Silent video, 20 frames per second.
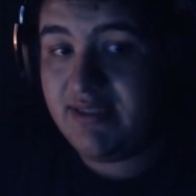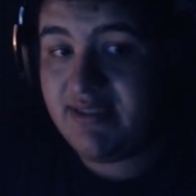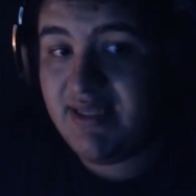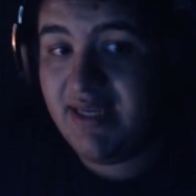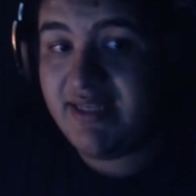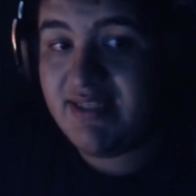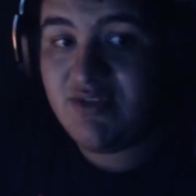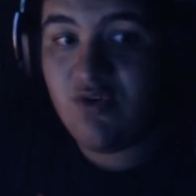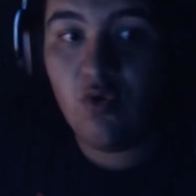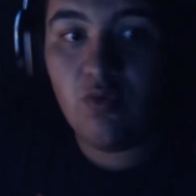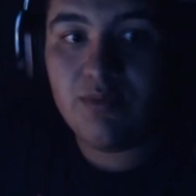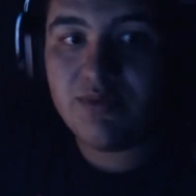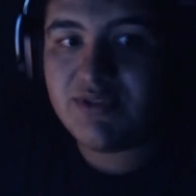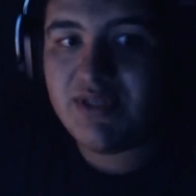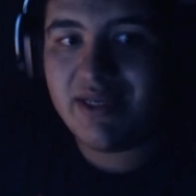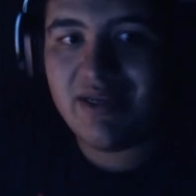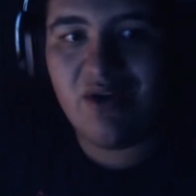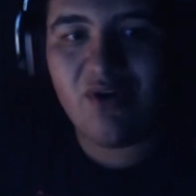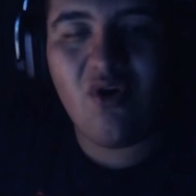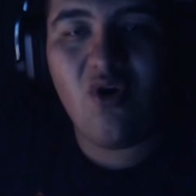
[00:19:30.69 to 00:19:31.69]
It's almost
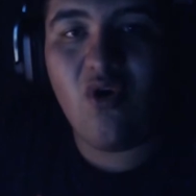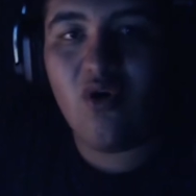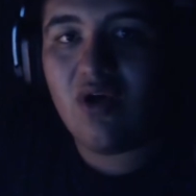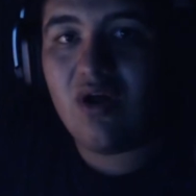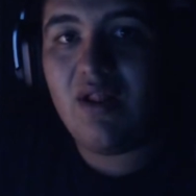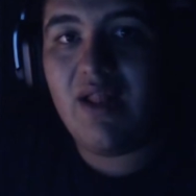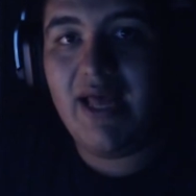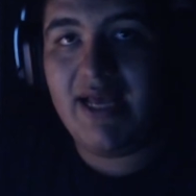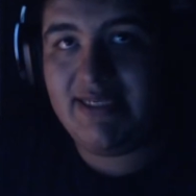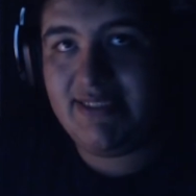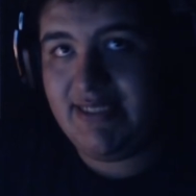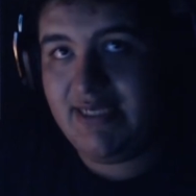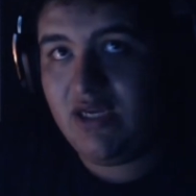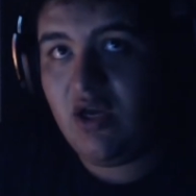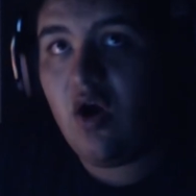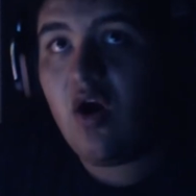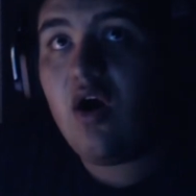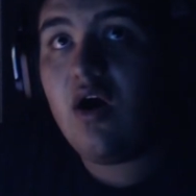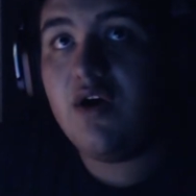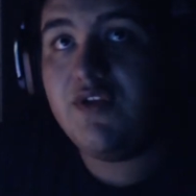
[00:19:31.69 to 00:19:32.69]
like a cult classic
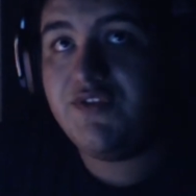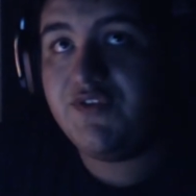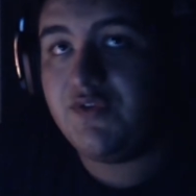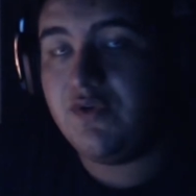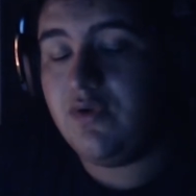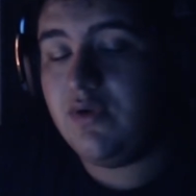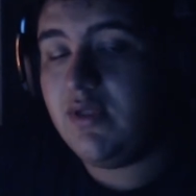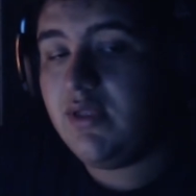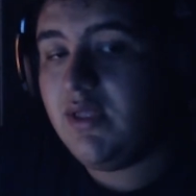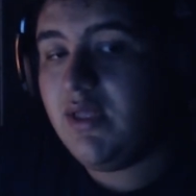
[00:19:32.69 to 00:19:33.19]
console.